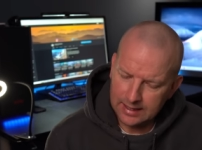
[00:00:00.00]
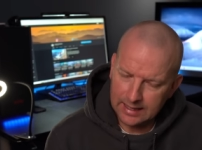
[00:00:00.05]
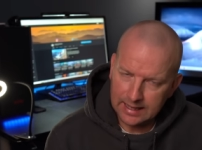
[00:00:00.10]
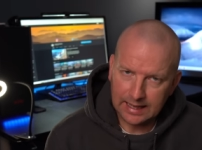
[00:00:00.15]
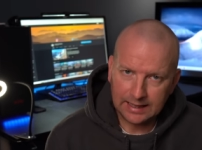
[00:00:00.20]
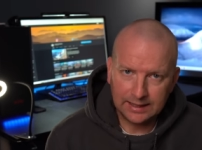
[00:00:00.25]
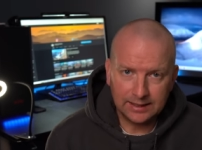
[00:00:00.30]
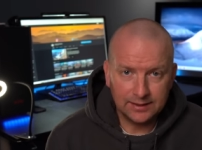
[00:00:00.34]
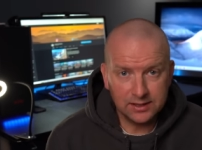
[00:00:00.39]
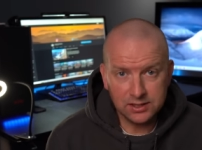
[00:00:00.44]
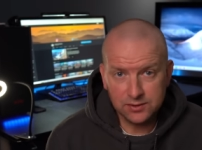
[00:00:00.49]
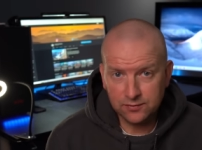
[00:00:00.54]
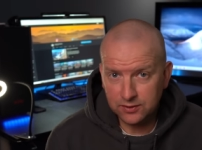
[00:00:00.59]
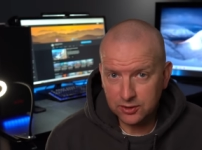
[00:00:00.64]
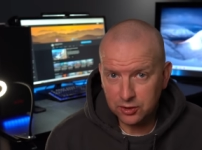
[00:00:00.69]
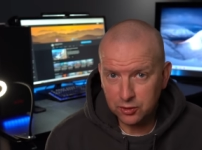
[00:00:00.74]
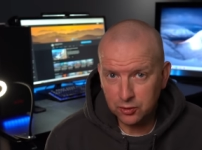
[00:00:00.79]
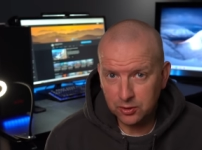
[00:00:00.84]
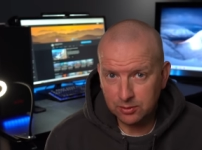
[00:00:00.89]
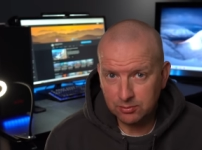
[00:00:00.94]
And in this
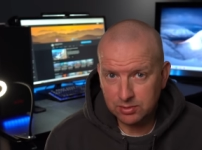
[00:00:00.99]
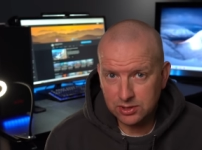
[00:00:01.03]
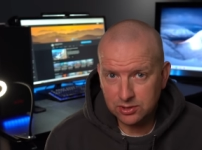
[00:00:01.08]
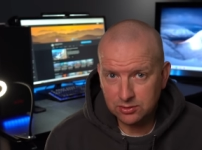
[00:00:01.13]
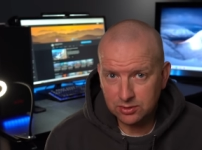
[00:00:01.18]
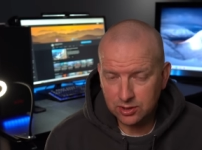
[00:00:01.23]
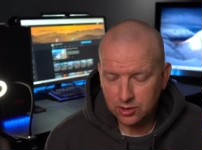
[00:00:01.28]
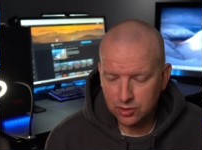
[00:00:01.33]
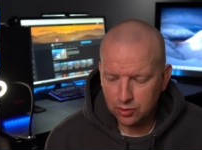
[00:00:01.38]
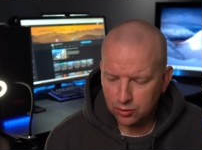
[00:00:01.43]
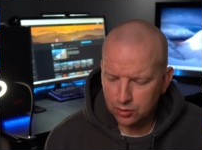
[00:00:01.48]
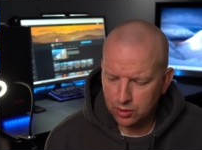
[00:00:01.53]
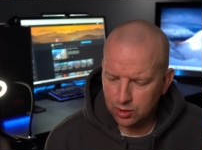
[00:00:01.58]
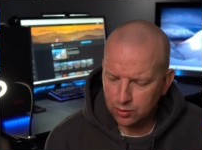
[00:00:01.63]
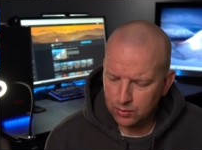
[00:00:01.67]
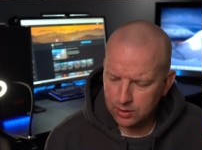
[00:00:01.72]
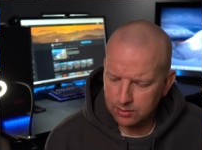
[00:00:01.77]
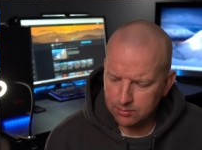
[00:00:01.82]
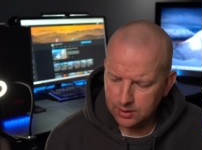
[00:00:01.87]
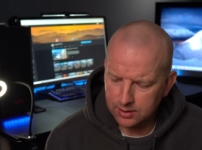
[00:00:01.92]
video I'm just going to talk a
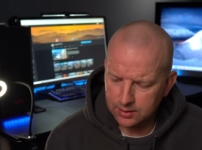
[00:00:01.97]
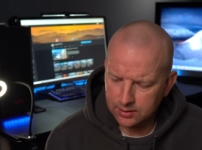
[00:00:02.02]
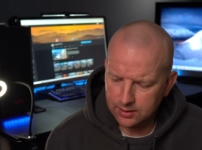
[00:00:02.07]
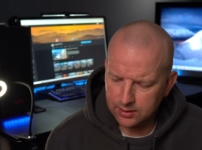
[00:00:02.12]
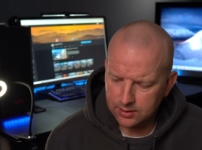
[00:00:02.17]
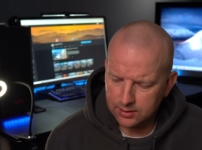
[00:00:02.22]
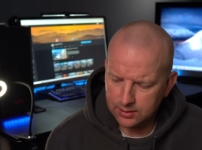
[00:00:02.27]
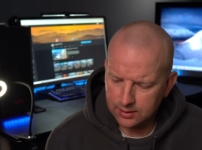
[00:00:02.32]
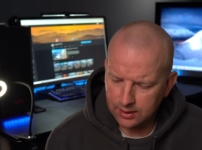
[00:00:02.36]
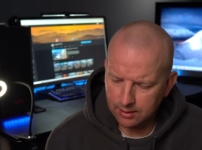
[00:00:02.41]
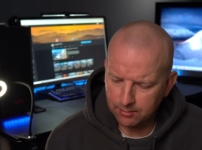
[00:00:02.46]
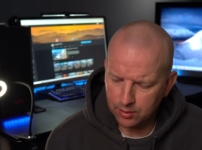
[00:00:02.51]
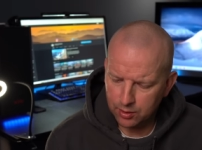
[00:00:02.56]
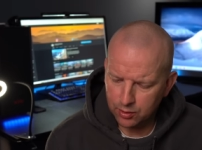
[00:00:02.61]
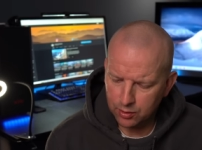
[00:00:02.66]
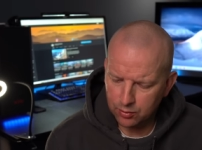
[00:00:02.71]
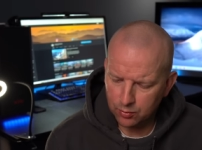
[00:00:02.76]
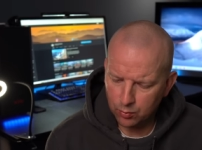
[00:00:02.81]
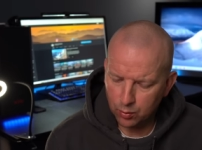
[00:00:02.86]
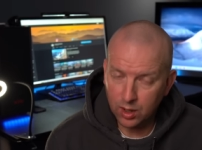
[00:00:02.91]
wee bit
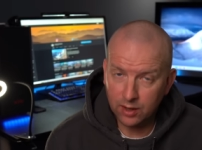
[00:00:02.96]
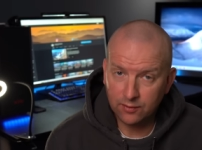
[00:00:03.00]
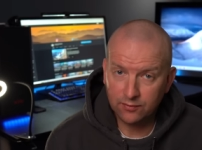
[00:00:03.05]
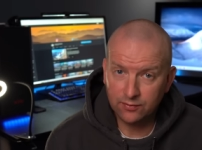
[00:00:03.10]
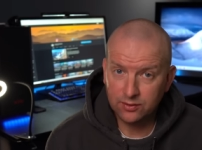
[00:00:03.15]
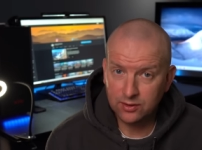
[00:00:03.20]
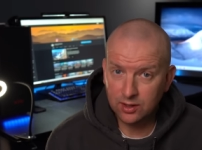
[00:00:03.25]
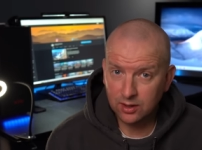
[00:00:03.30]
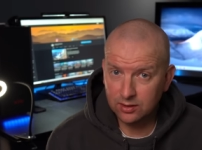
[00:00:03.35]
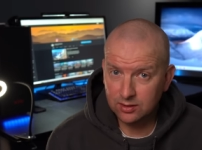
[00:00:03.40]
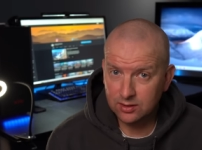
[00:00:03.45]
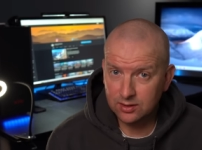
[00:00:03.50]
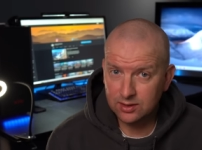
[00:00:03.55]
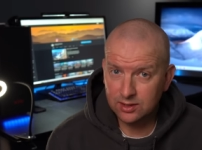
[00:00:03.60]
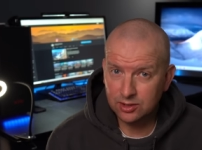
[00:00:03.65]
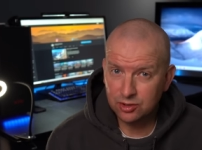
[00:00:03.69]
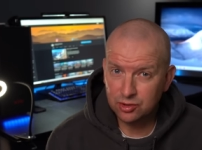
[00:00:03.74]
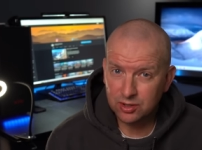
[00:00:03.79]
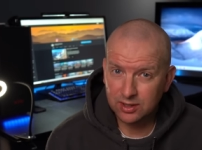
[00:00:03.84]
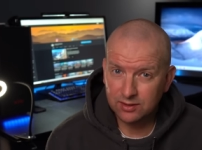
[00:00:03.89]
about what I've done
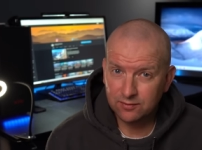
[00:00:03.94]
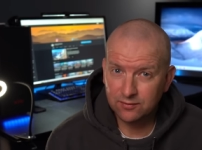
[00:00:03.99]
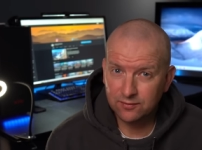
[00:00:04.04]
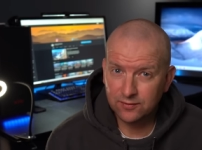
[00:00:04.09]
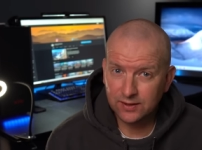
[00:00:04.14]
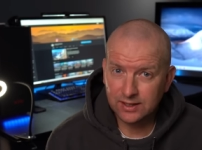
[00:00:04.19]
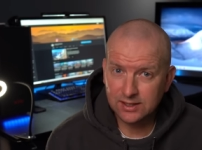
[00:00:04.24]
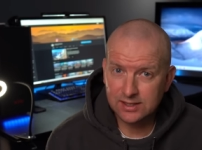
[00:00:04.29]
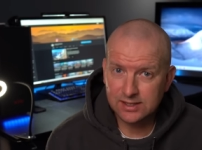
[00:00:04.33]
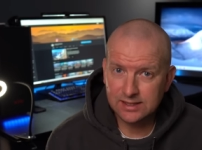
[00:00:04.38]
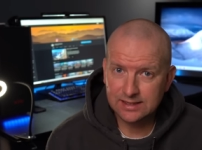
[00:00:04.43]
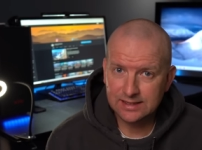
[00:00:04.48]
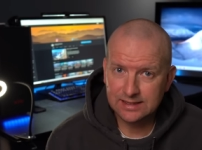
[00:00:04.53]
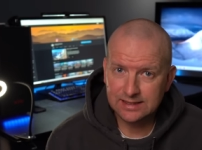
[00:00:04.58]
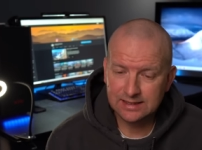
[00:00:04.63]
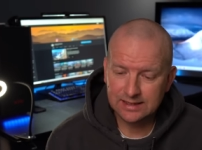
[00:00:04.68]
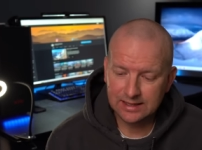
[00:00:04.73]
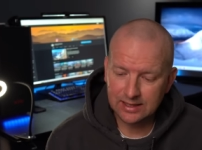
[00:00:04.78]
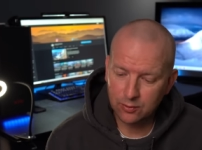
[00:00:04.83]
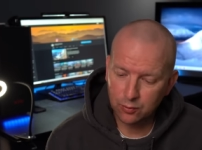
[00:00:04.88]
to try and fix
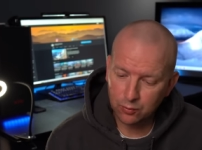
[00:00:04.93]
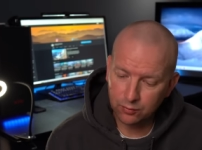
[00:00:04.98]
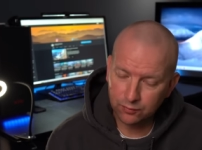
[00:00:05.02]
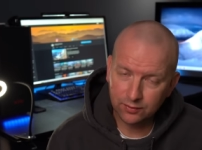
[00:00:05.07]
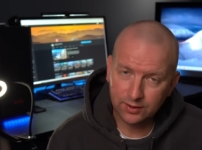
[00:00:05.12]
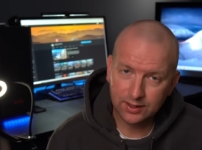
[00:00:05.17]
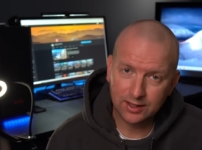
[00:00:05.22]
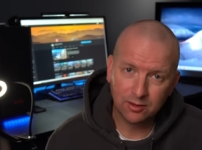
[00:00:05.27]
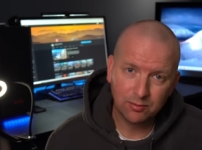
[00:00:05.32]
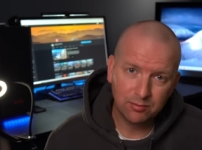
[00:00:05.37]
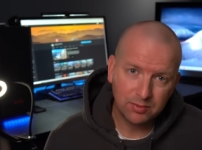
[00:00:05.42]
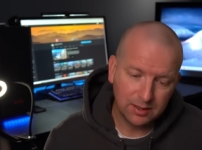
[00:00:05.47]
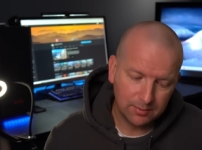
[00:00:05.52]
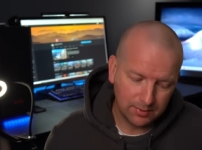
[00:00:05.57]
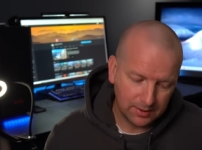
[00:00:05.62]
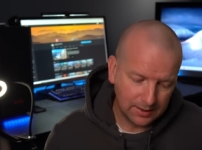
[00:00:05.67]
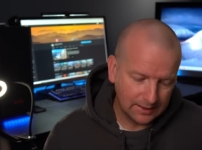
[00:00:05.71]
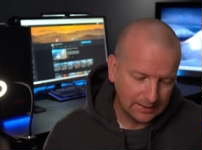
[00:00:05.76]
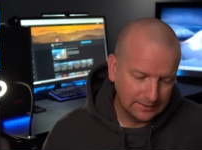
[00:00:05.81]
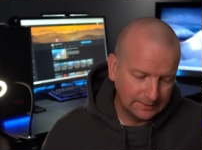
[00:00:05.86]
it, and hopefully it'll
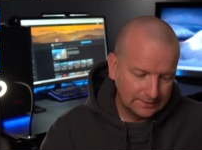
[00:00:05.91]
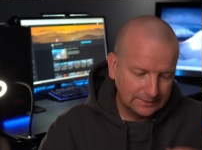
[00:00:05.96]
maybe